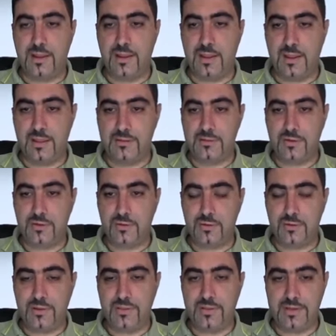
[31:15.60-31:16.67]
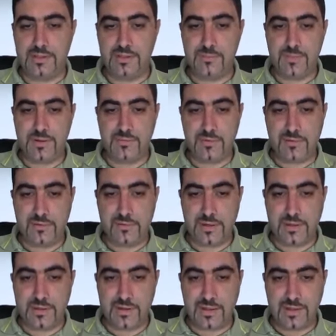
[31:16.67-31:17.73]
untoggle the 3D preview, you
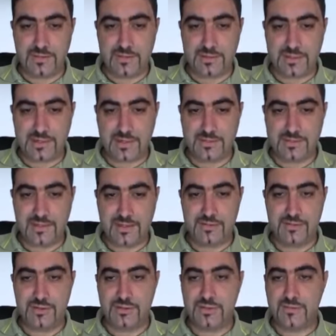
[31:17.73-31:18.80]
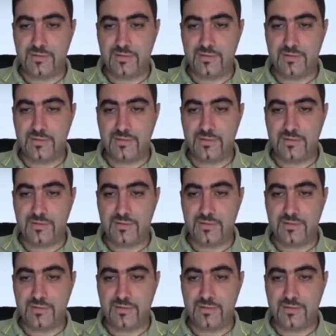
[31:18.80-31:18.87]
can unselect edges,